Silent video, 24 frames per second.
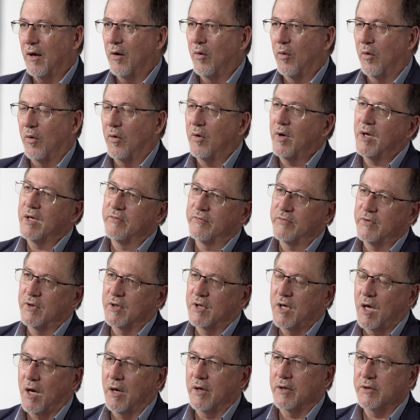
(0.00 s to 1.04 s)
Or if you're
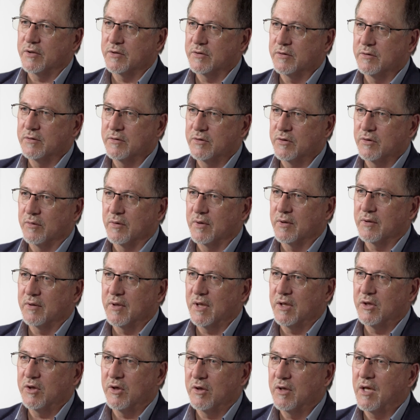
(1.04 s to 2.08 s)
going to do it,
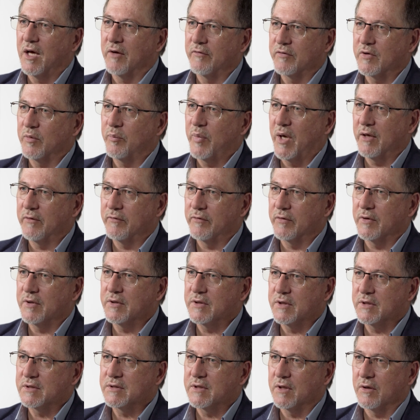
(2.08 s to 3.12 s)
then you'd have to pay for
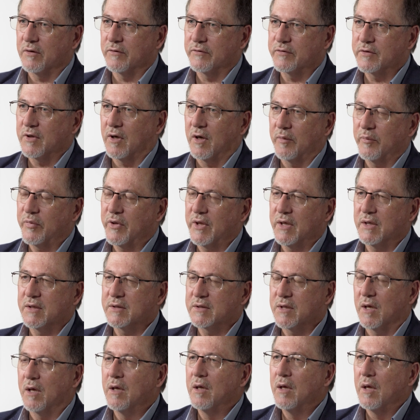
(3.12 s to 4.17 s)
it yourself type thing.
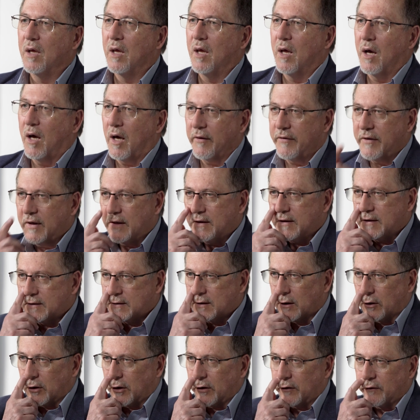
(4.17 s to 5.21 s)
So I think
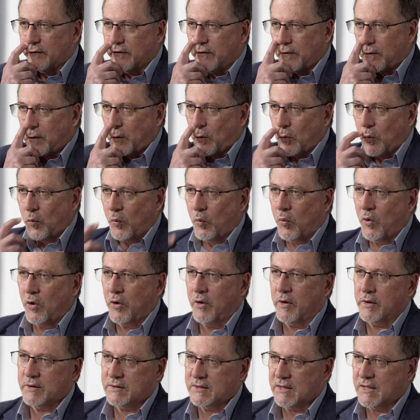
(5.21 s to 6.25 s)
there's a lot of
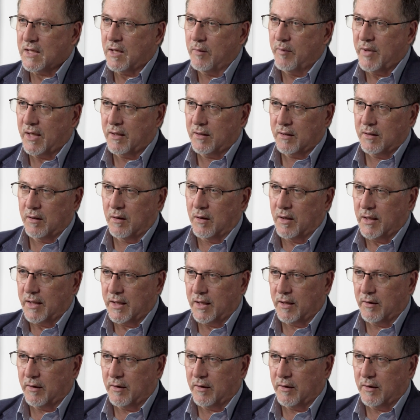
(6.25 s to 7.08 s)
work to come out of the iron